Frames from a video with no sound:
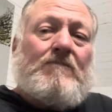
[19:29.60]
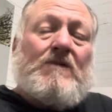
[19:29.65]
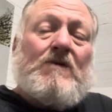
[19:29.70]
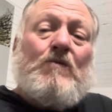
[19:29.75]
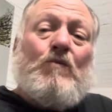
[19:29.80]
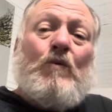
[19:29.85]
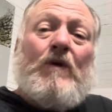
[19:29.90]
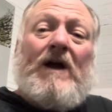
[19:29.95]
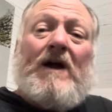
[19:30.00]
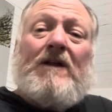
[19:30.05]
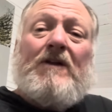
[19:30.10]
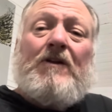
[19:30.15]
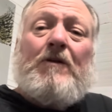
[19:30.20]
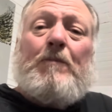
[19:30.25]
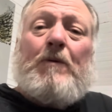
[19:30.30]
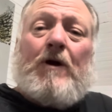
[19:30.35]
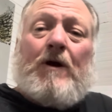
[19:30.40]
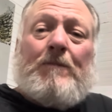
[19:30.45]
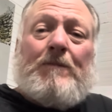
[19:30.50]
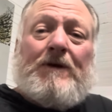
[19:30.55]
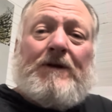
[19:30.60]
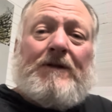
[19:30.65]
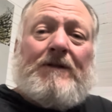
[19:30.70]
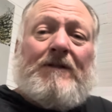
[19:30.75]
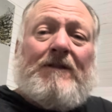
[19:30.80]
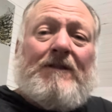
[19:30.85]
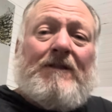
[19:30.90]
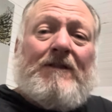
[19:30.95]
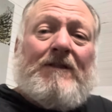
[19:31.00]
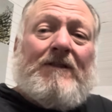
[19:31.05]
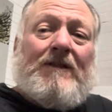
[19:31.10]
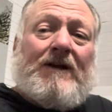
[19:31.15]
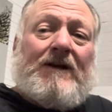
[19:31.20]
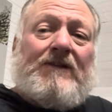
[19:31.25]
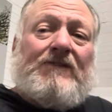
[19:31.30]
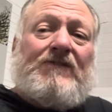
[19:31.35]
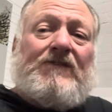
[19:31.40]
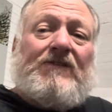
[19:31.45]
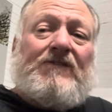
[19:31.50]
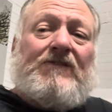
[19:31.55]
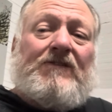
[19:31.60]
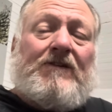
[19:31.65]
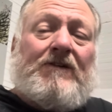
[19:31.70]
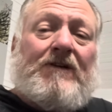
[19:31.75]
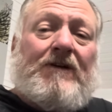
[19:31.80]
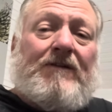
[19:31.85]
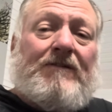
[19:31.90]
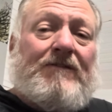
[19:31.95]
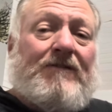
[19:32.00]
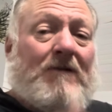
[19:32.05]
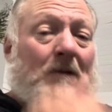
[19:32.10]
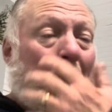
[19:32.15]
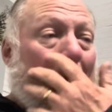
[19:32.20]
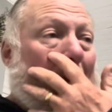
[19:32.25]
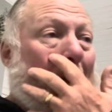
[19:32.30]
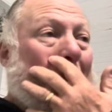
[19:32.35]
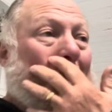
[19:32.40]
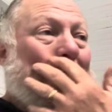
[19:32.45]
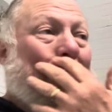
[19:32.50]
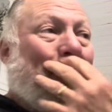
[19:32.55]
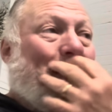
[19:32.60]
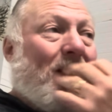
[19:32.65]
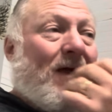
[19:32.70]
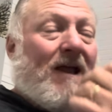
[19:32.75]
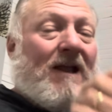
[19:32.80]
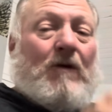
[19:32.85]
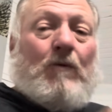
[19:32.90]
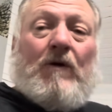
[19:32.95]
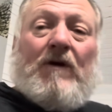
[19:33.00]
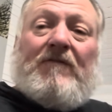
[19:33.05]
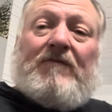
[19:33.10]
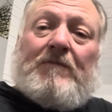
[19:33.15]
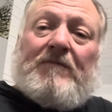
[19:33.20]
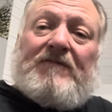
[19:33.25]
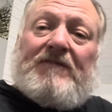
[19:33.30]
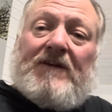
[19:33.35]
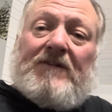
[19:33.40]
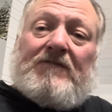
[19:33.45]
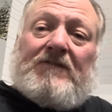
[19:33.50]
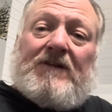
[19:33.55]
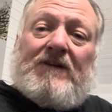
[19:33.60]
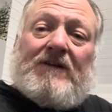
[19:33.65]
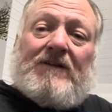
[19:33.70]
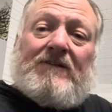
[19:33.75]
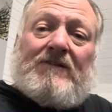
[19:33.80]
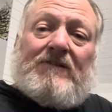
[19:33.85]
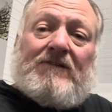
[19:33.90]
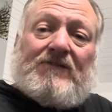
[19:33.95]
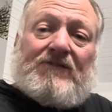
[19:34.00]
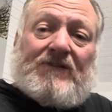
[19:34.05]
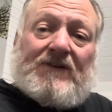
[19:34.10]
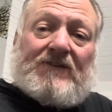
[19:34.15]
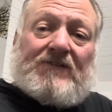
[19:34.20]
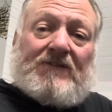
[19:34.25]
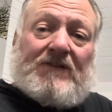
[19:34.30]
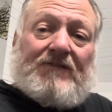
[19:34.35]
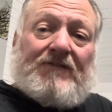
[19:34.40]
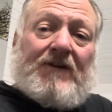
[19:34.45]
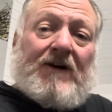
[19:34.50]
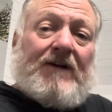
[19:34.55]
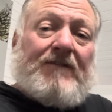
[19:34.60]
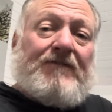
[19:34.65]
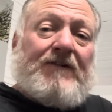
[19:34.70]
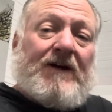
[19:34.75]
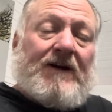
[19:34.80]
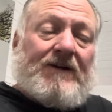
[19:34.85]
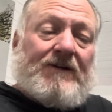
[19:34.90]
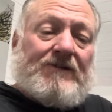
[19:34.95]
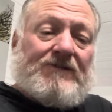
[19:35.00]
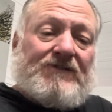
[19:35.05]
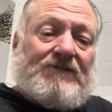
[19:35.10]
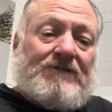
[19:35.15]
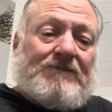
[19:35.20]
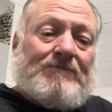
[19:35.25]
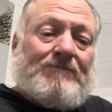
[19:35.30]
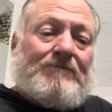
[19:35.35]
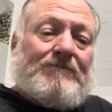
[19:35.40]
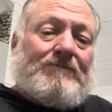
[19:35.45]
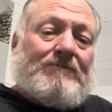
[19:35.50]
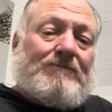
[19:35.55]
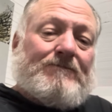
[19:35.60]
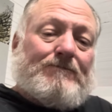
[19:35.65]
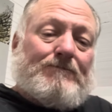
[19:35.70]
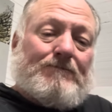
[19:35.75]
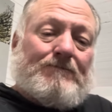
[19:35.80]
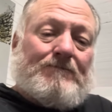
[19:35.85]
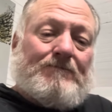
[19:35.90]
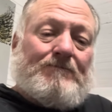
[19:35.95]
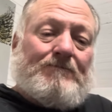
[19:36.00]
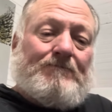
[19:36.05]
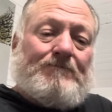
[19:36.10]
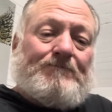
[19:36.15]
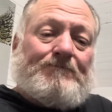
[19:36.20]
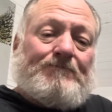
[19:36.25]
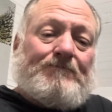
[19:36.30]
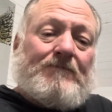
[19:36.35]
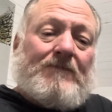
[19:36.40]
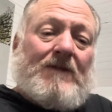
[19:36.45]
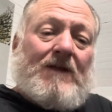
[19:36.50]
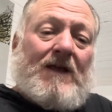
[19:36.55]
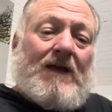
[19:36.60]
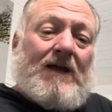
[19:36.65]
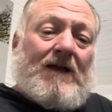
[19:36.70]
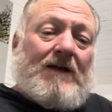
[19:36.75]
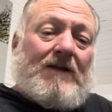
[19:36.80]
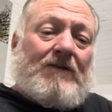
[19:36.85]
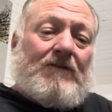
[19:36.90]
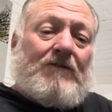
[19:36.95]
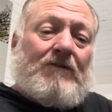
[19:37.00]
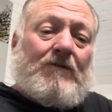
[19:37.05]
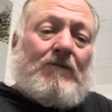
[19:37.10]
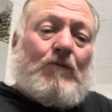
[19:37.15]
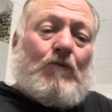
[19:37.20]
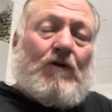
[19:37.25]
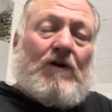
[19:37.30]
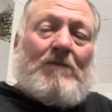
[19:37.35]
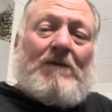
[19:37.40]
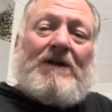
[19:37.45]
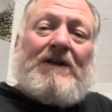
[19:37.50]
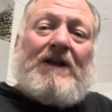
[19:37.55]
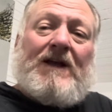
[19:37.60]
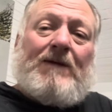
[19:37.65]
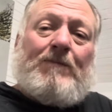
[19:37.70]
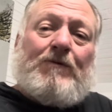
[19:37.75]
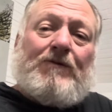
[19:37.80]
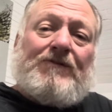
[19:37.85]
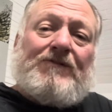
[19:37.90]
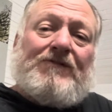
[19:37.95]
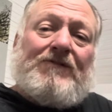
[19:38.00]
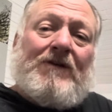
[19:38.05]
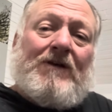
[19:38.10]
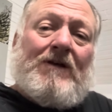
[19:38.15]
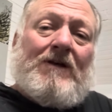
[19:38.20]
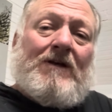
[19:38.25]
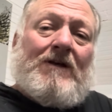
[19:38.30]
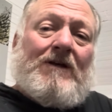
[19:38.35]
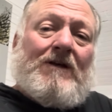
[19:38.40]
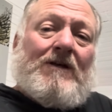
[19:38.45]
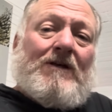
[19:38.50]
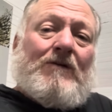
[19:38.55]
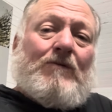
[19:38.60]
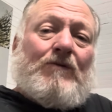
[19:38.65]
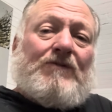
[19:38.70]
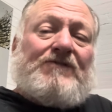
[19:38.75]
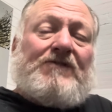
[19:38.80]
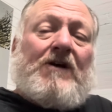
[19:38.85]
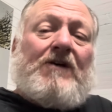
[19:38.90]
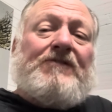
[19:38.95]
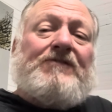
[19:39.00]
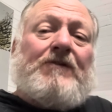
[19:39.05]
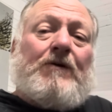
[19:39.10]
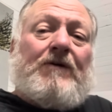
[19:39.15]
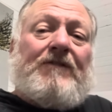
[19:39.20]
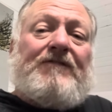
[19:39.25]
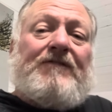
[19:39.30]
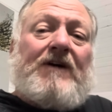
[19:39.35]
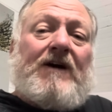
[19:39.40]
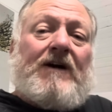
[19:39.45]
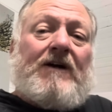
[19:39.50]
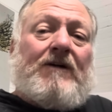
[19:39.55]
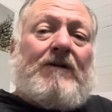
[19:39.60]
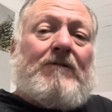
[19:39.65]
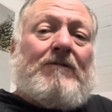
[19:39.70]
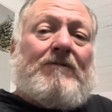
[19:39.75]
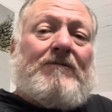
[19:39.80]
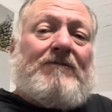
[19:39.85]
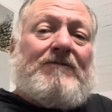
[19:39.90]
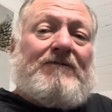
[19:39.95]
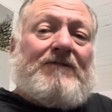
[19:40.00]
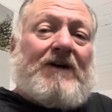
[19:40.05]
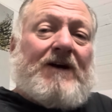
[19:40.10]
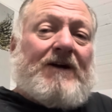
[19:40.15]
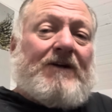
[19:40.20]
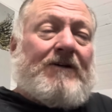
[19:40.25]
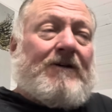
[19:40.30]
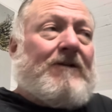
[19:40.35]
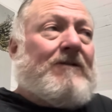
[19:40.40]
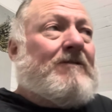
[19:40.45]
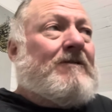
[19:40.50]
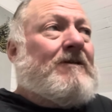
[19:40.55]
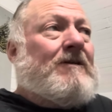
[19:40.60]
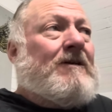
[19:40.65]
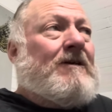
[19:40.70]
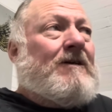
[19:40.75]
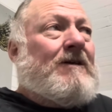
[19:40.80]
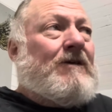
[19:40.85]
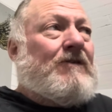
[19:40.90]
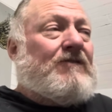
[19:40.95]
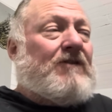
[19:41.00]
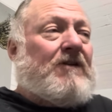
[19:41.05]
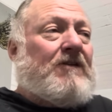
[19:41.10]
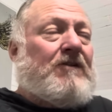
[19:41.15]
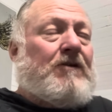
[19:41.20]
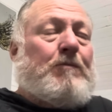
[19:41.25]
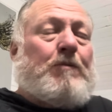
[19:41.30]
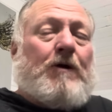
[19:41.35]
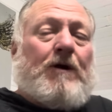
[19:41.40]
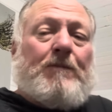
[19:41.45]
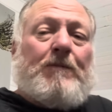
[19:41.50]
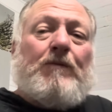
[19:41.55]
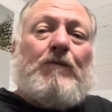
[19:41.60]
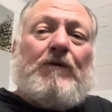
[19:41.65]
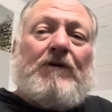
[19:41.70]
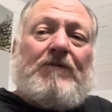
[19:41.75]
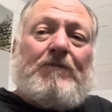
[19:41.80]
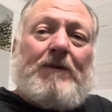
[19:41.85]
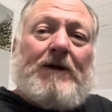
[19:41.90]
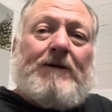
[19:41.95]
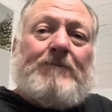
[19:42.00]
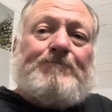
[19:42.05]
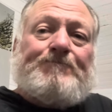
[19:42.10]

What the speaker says: We had a department that consisted of anywhere from 50 to 60 firefighters. And one of my neighbors was also a firefighter. He's on the department with me.